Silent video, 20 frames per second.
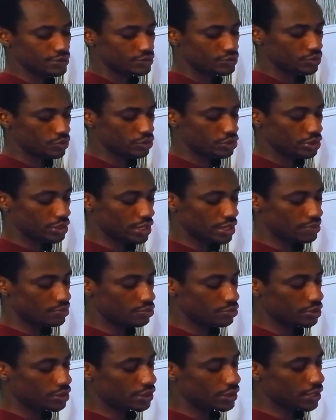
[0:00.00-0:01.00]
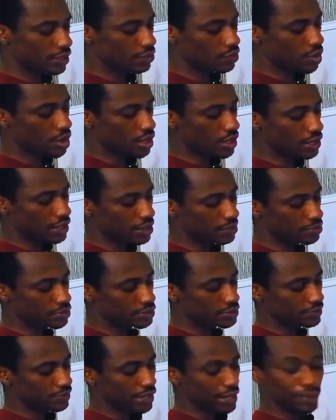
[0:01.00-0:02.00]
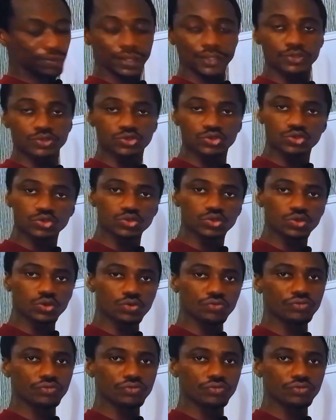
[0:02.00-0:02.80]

So here I'm looking at what can I multiply by 2